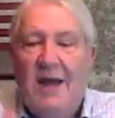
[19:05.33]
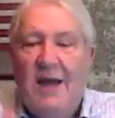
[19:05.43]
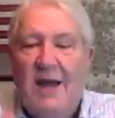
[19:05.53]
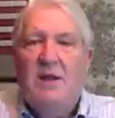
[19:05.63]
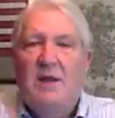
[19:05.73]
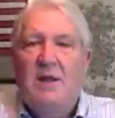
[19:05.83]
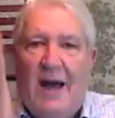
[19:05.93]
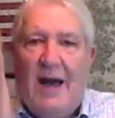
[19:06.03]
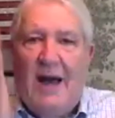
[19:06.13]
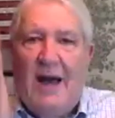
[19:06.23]
to be the provider
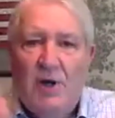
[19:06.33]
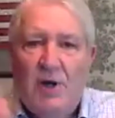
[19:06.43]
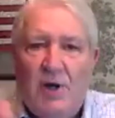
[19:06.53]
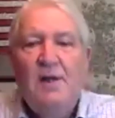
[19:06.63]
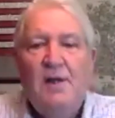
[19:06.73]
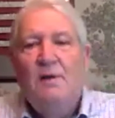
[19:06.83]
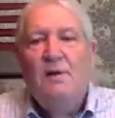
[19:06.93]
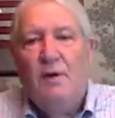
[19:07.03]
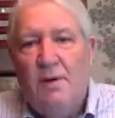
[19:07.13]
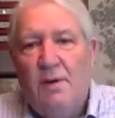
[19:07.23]
attorney for
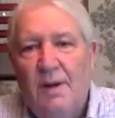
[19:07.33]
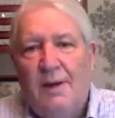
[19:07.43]
Legal Shield.